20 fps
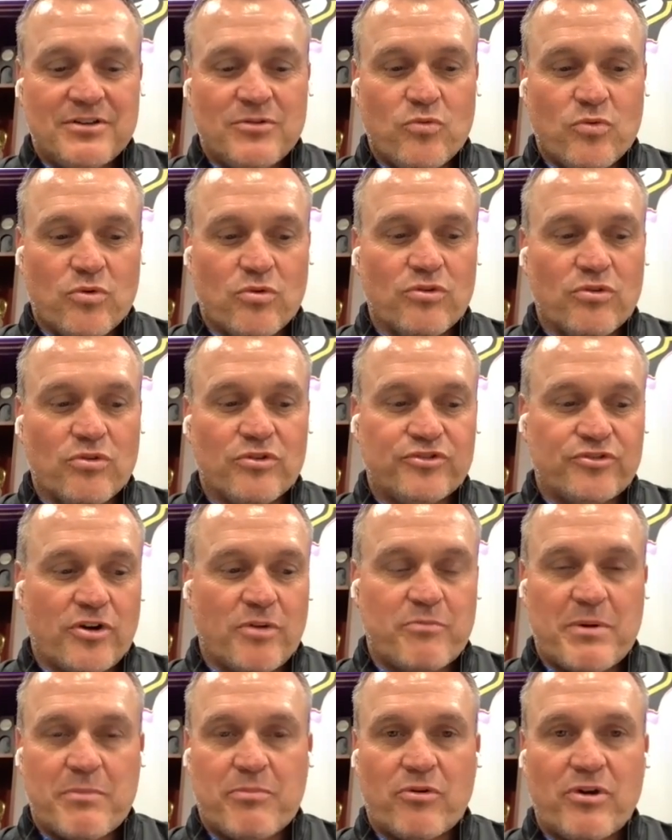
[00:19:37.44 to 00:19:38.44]
we're going to start
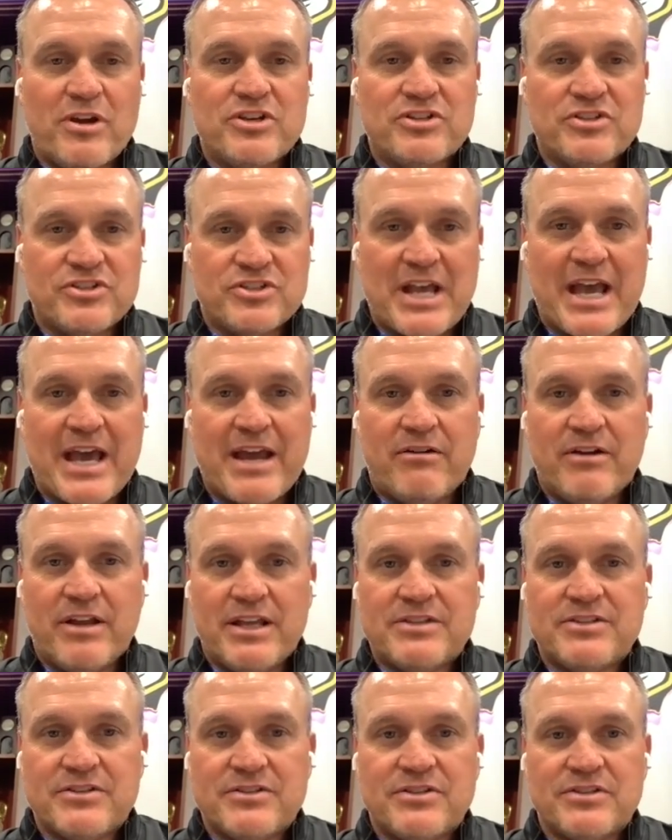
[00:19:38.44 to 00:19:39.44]
preparation
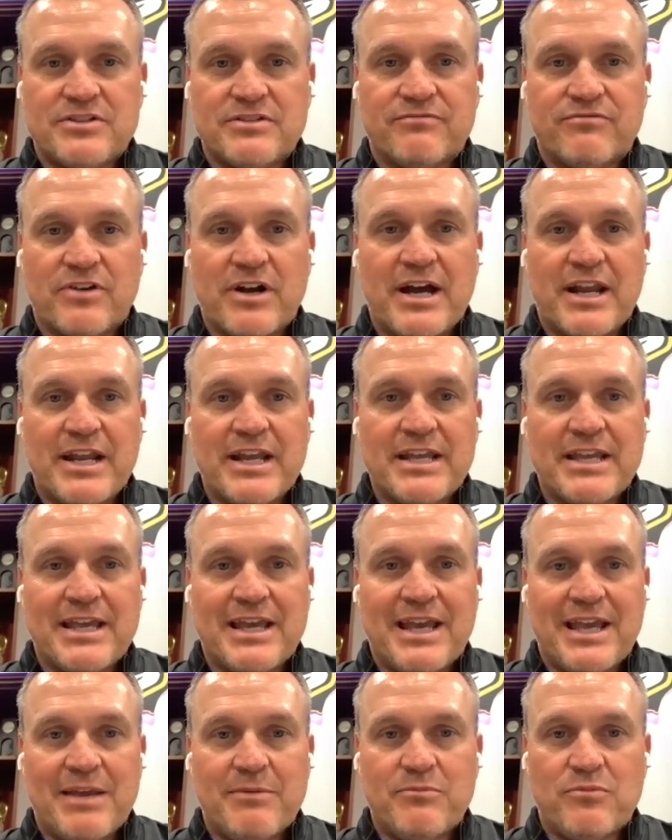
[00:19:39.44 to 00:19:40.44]
Saturday since it's a Friday
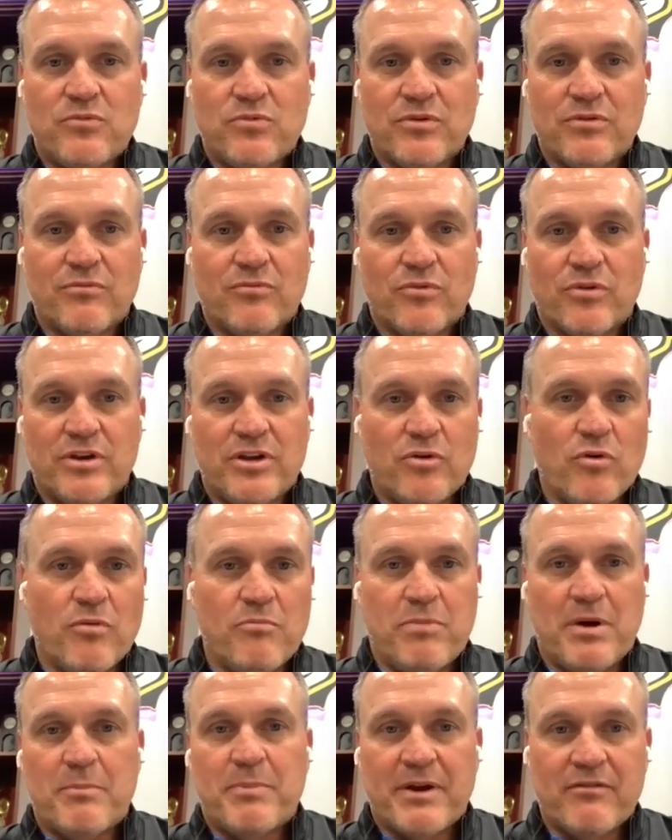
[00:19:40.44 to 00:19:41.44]
game. We'll
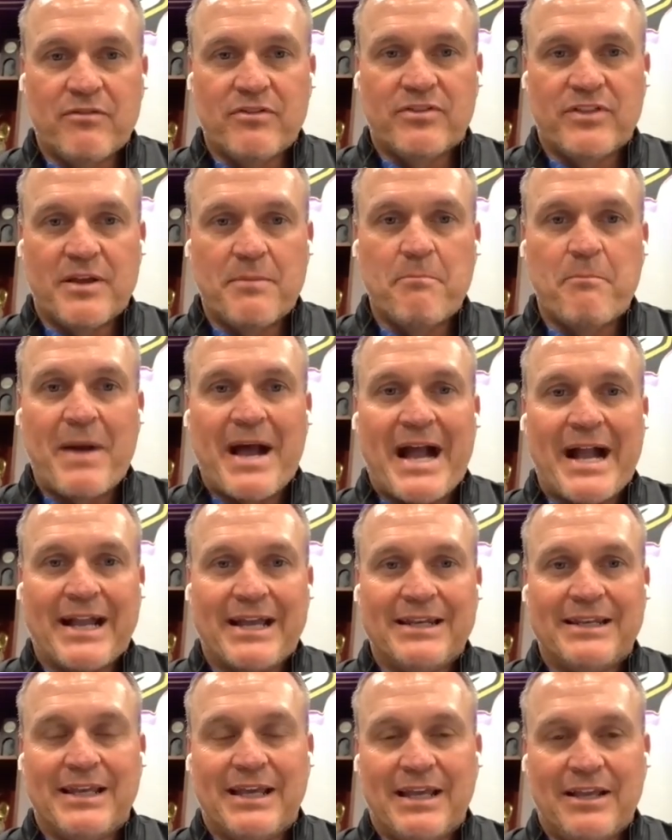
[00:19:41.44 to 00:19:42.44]
bump everything back
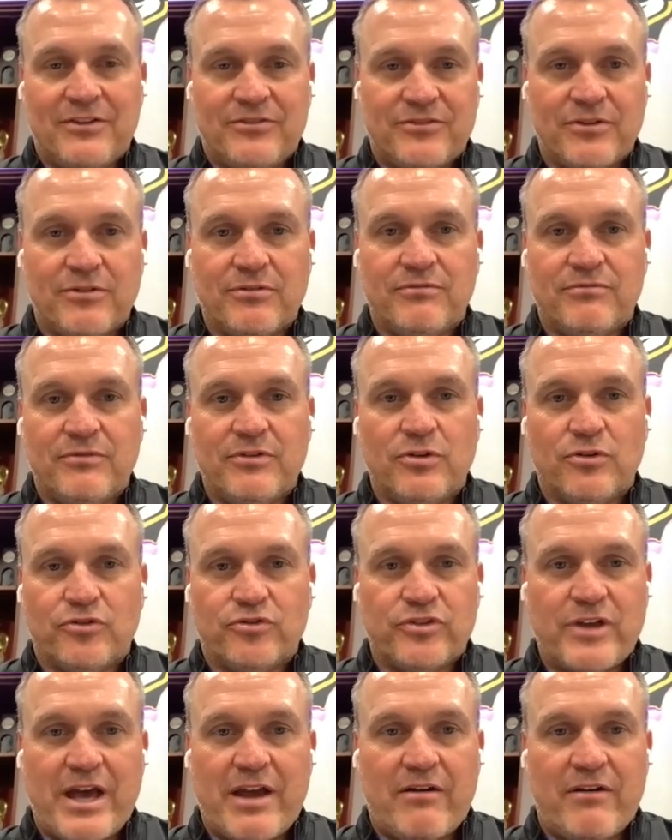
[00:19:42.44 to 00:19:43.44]
a day. So
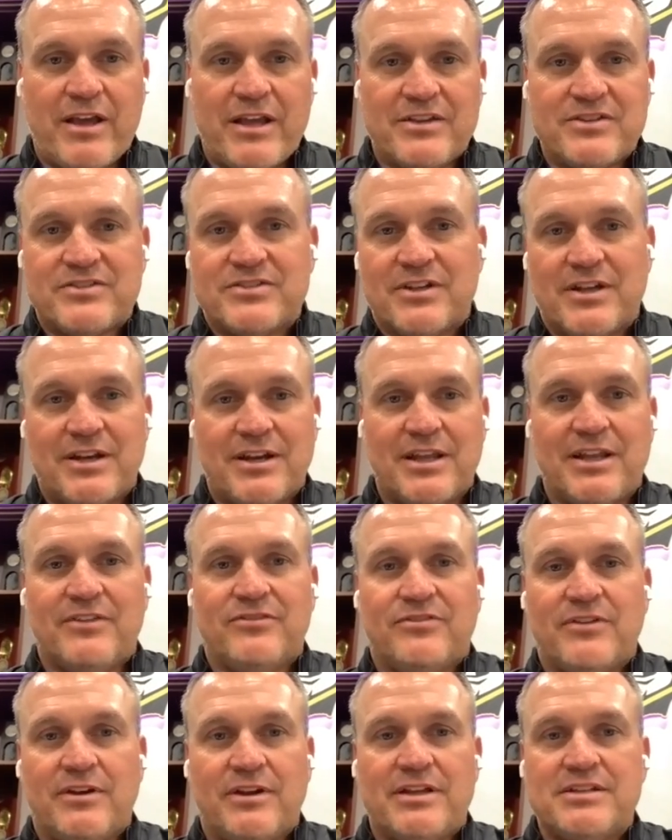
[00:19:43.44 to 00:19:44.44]
Saturday is Sunday,
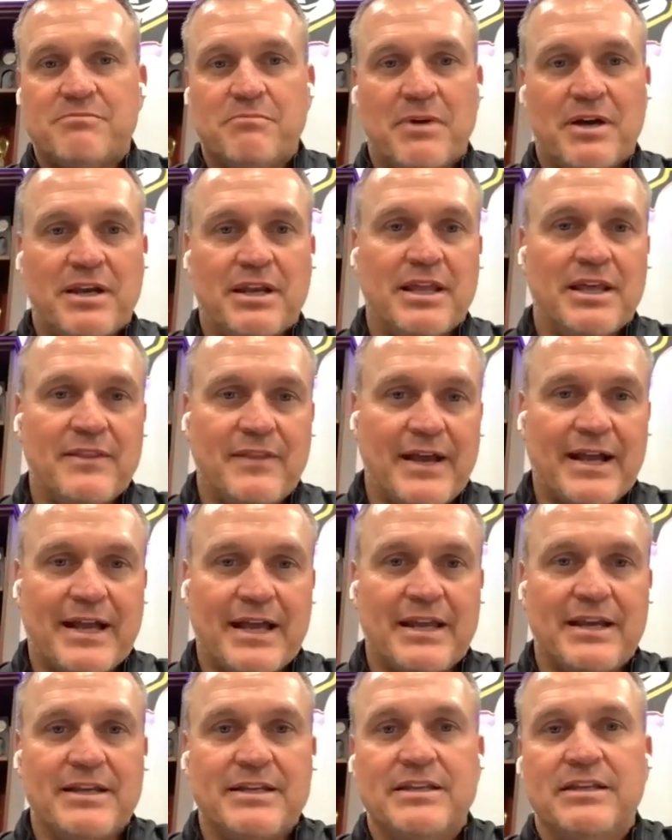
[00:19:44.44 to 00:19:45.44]
Sunday's Monday, that
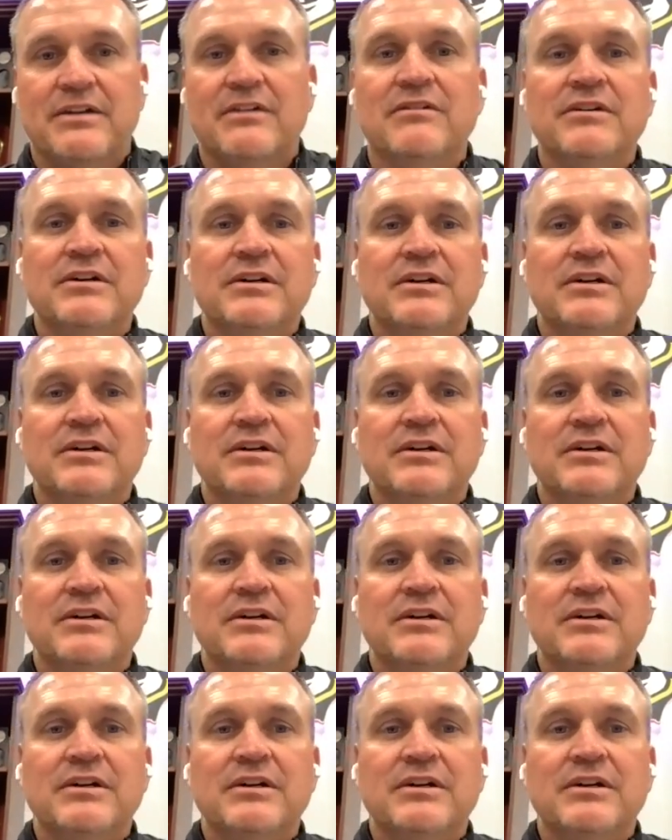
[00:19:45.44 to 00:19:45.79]
kind of deal.